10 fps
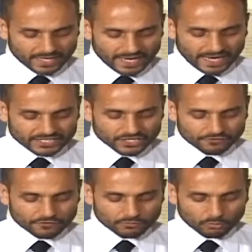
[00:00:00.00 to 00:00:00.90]
And yet,
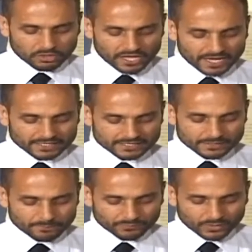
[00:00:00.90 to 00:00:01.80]
for all that,
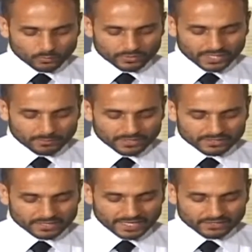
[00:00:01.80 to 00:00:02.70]
when they be in
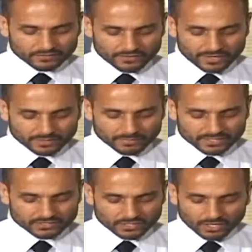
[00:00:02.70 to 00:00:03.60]
the land of their
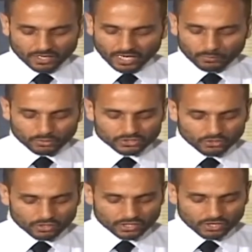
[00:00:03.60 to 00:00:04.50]
enemies, I will
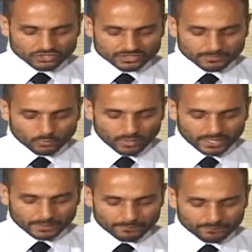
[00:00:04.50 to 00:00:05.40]
not cast them
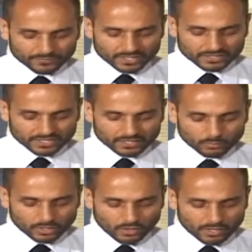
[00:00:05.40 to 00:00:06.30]
away, neither
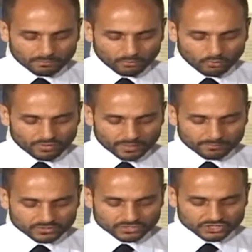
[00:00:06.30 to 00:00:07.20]
will I abhor
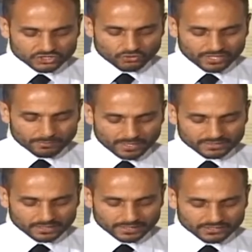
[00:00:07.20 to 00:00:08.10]
them to destroy them
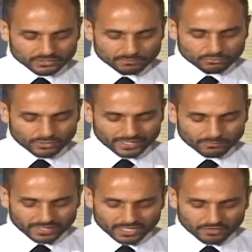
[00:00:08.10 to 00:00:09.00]
utterly and to break
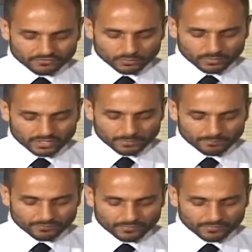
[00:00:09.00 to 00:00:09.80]
my covenant with them.